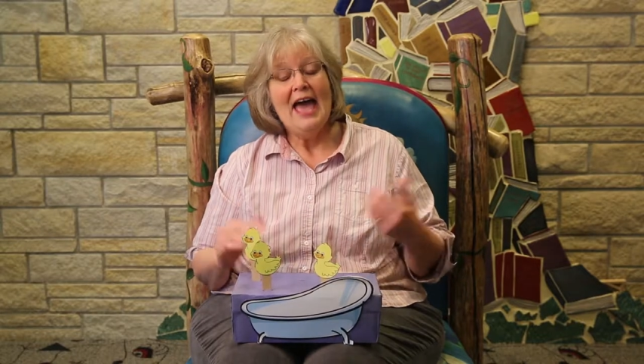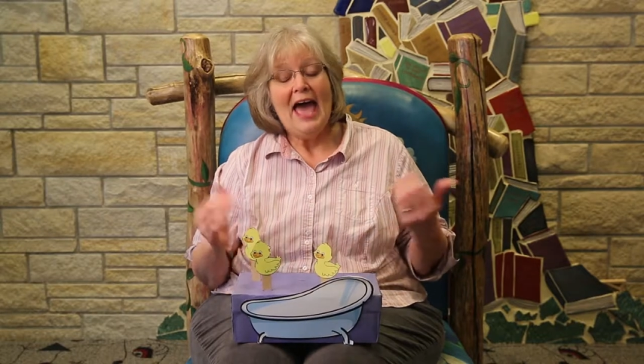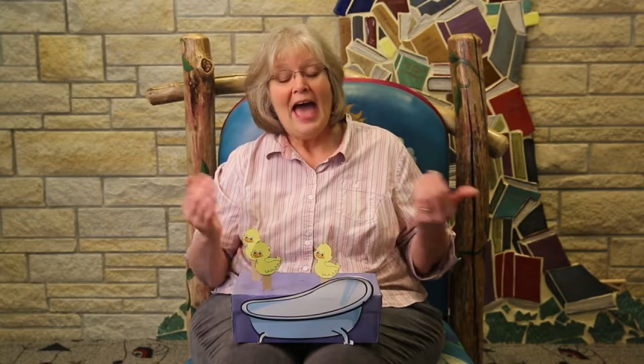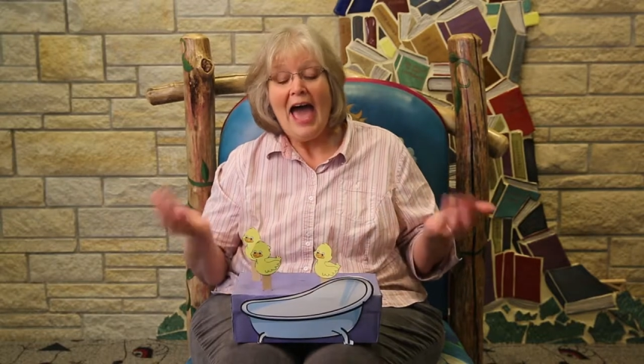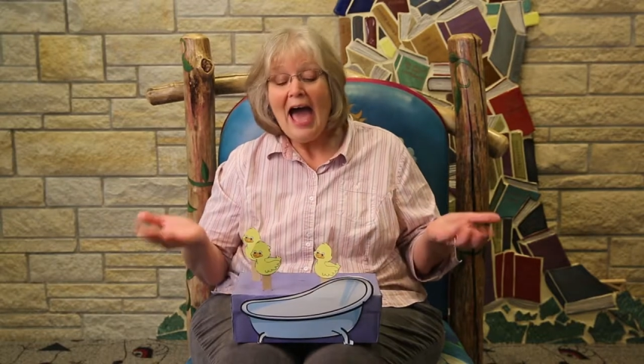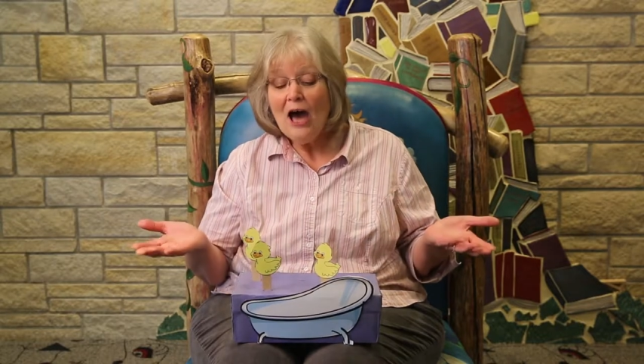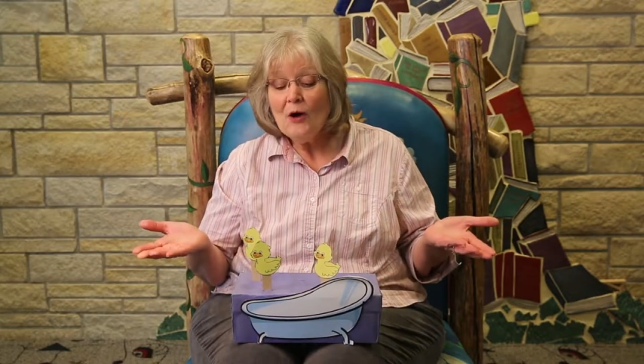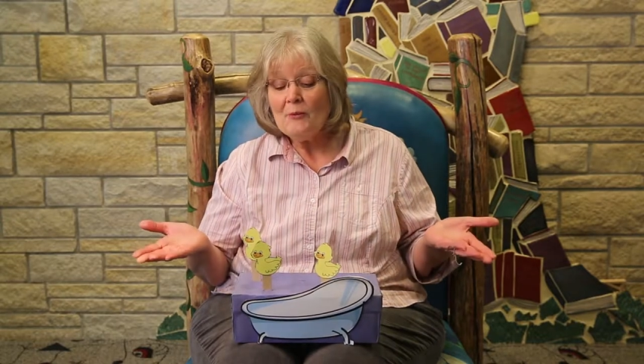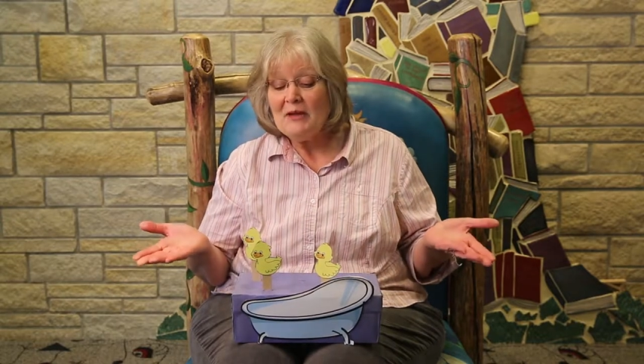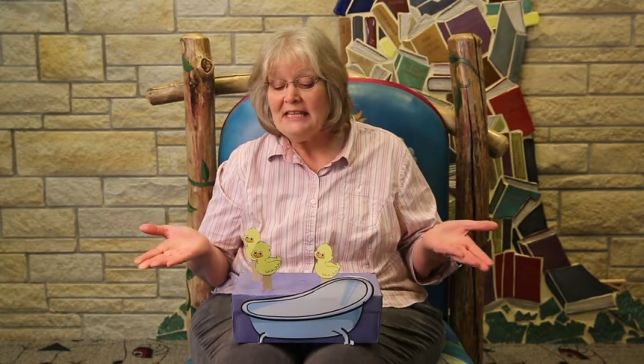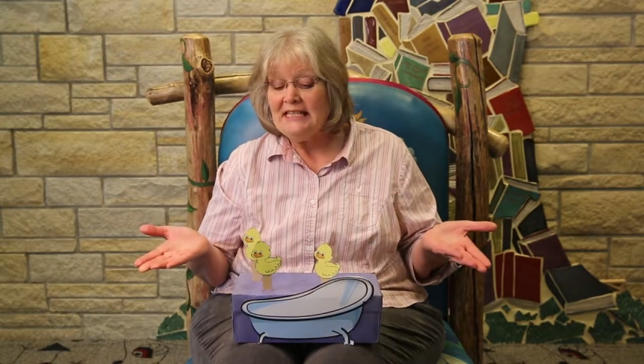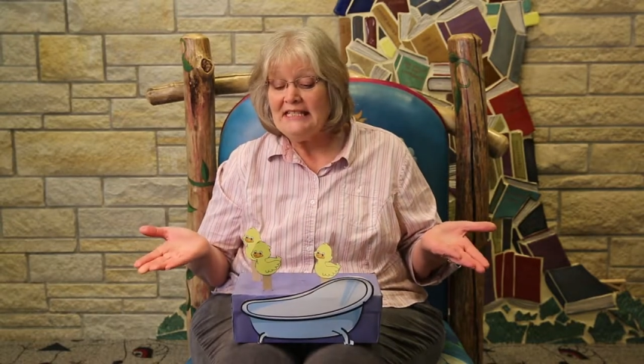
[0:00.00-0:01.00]
How
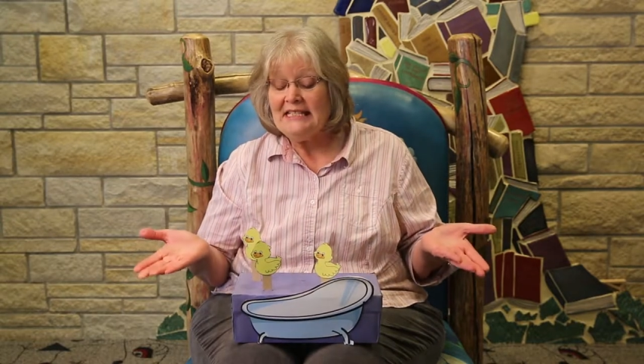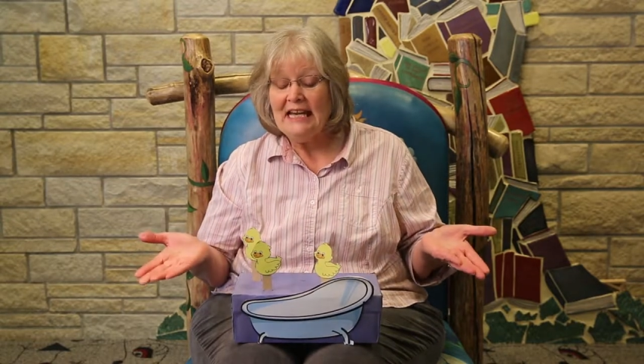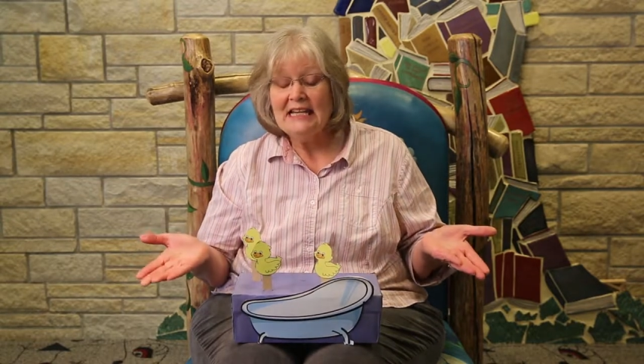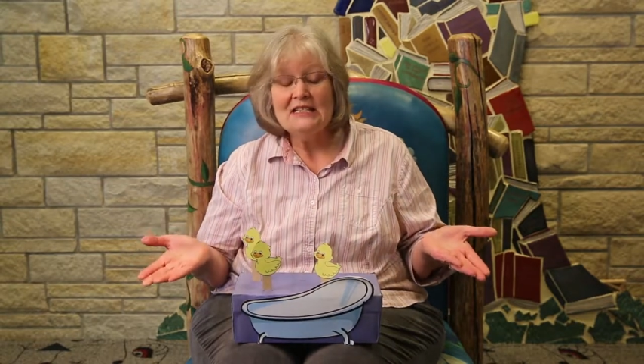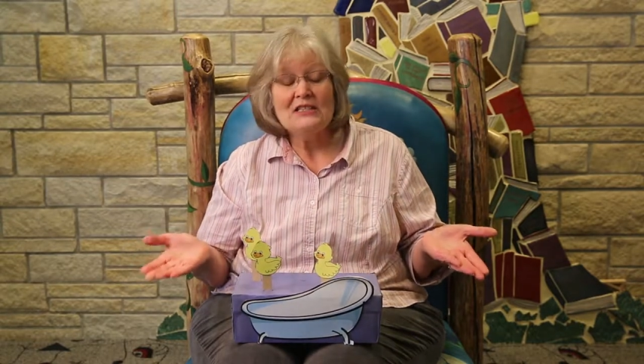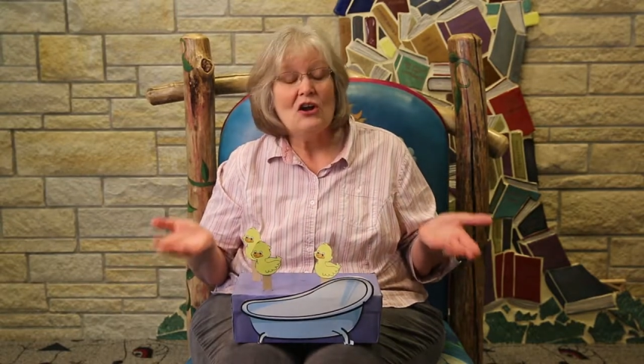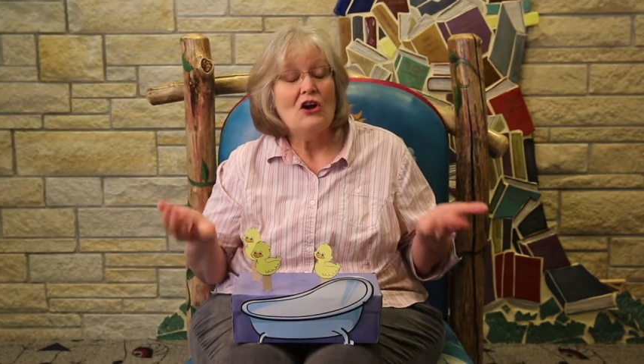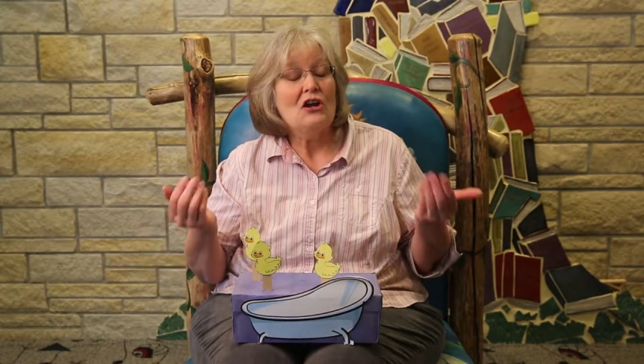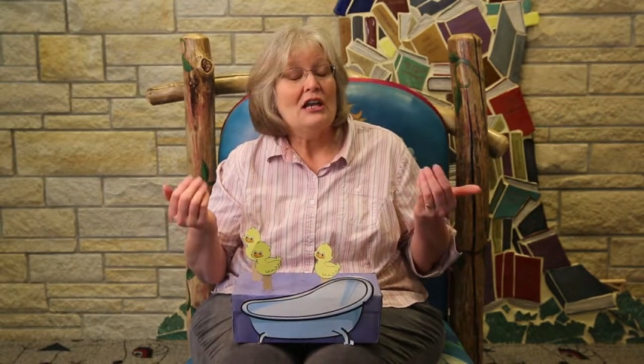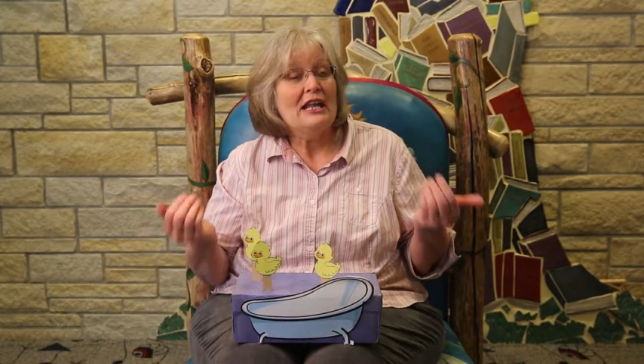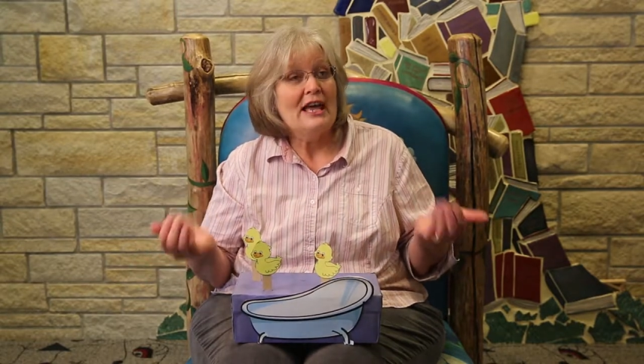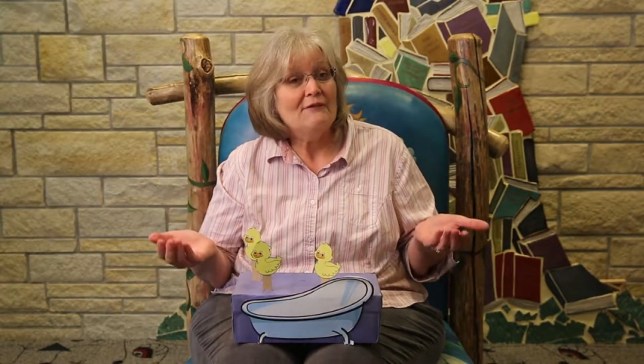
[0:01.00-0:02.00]
many ducks are
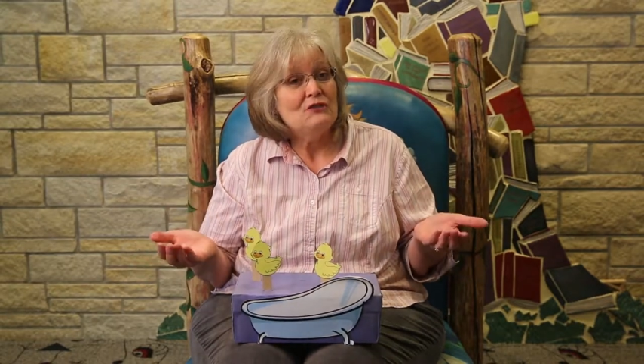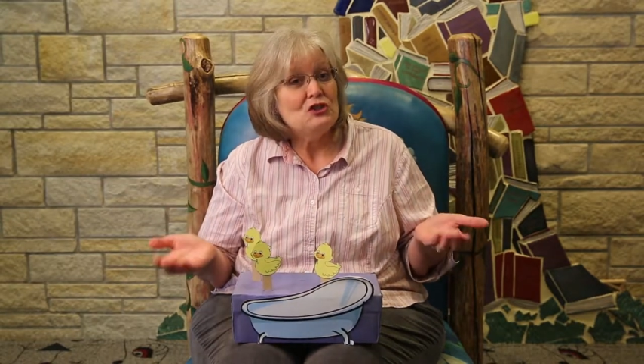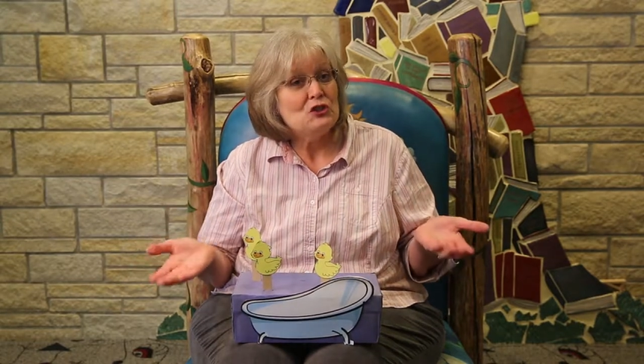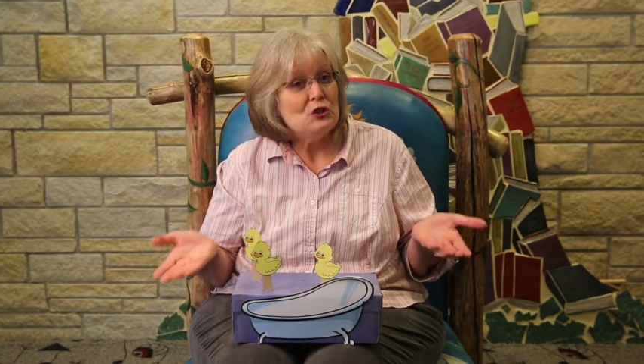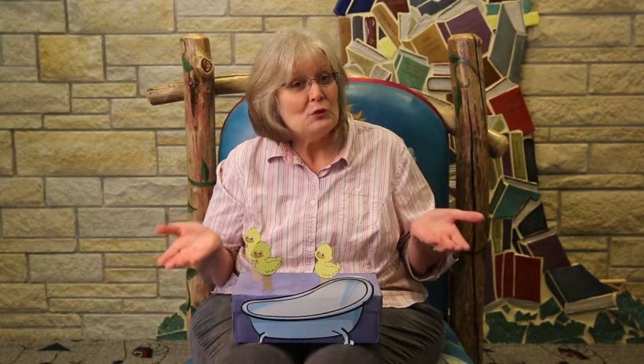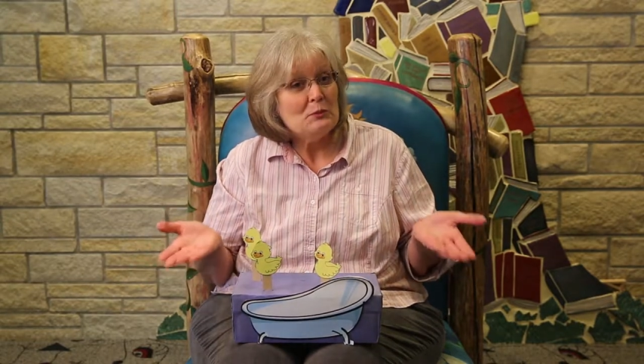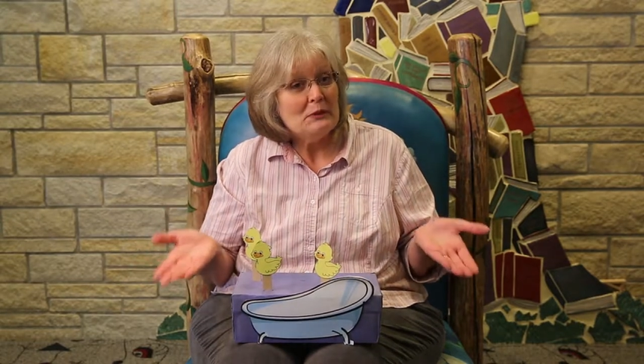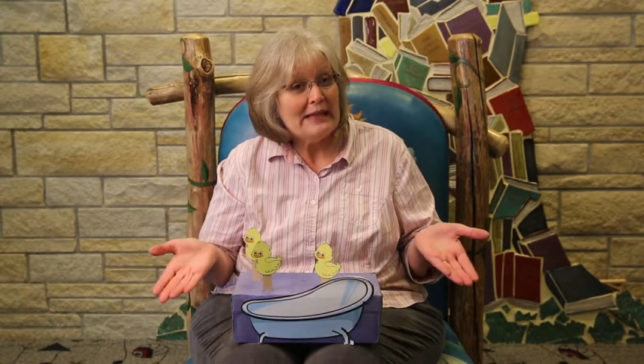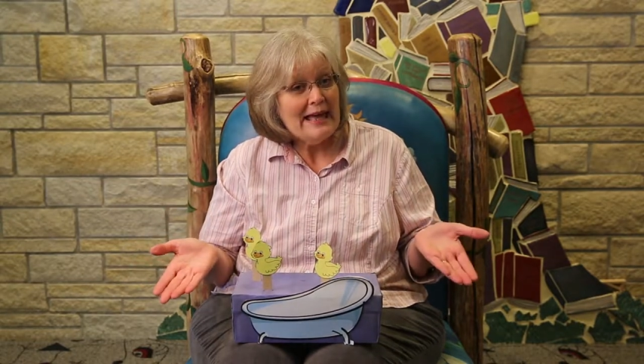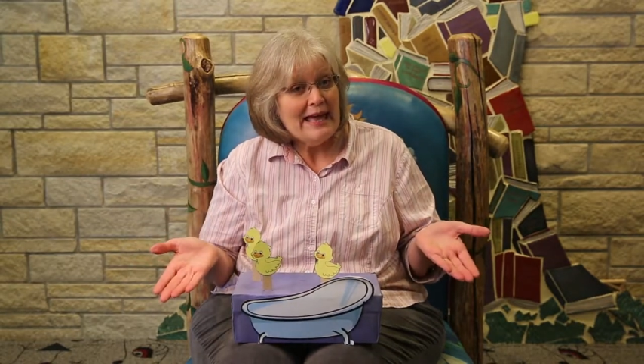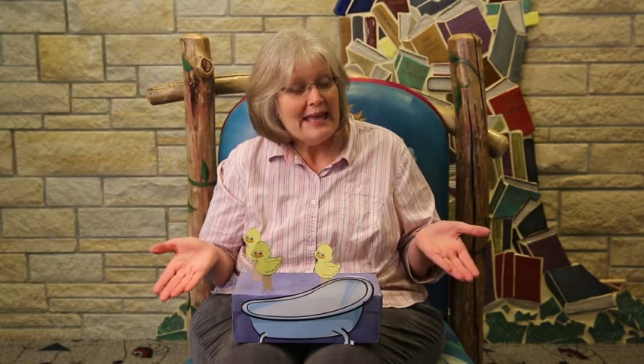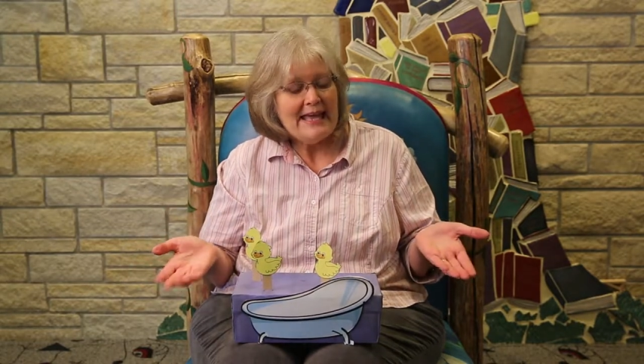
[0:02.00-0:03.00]
left to
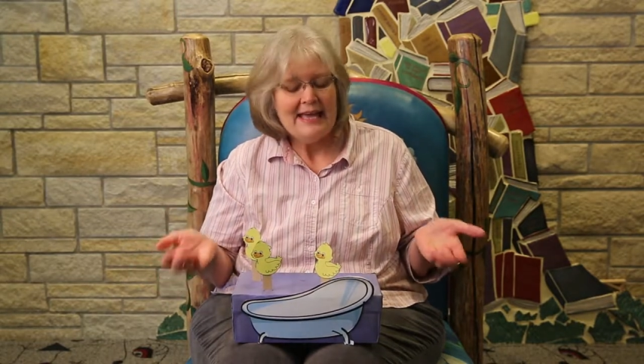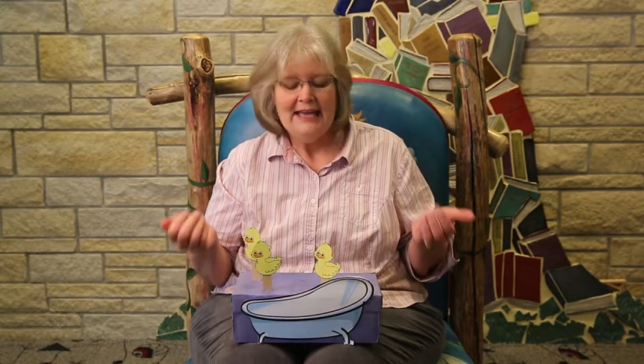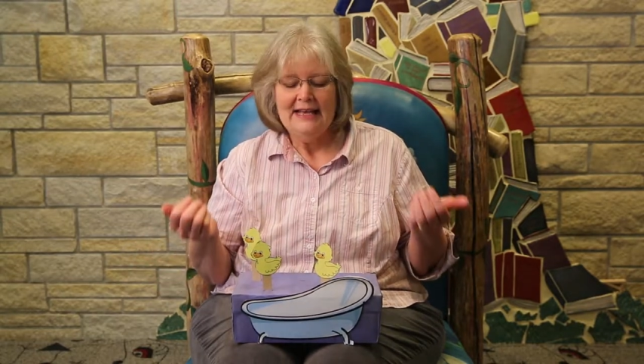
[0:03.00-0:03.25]
play?